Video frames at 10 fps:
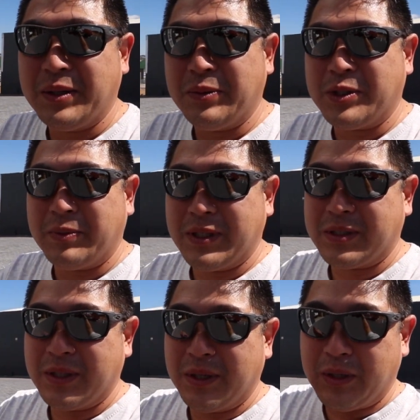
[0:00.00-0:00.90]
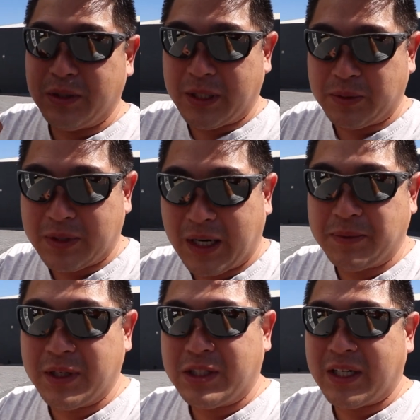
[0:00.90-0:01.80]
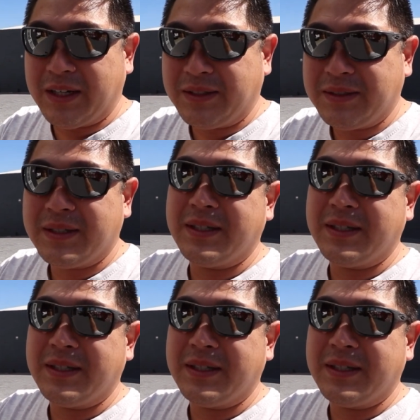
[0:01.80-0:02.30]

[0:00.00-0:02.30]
which means subscribe to the channel,